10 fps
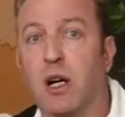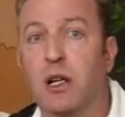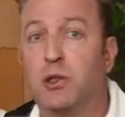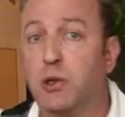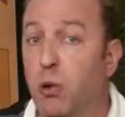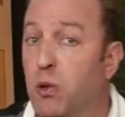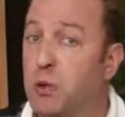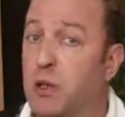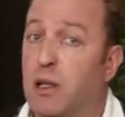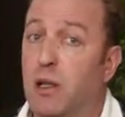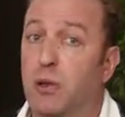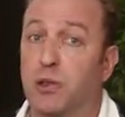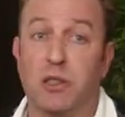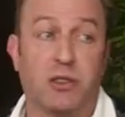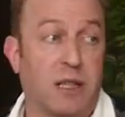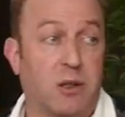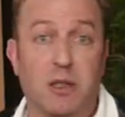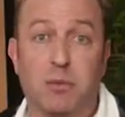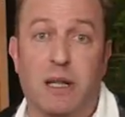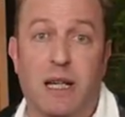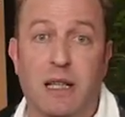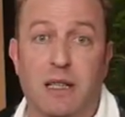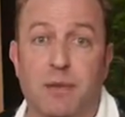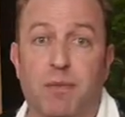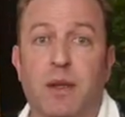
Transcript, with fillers: Schools were closed since they couldn't be heated.